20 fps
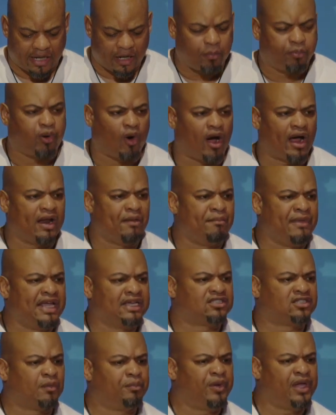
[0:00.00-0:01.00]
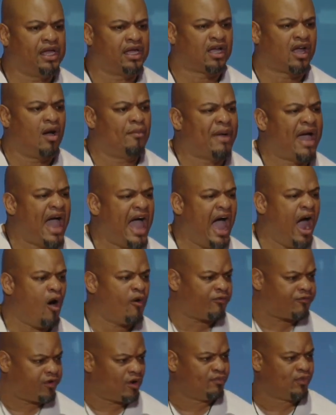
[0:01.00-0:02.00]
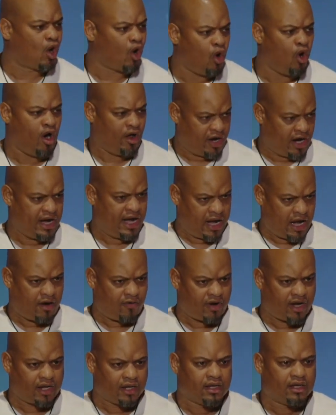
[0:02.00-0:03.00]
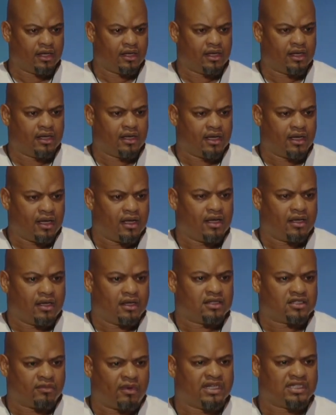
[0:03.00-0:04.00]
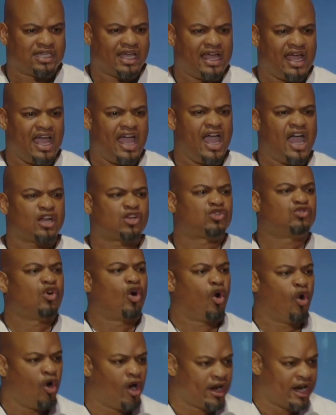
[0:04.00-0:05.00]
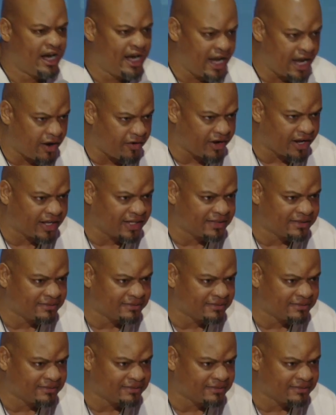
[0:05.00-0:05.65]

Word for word: apart. It means to be come out from the ordinary. Somebody say extraordinary.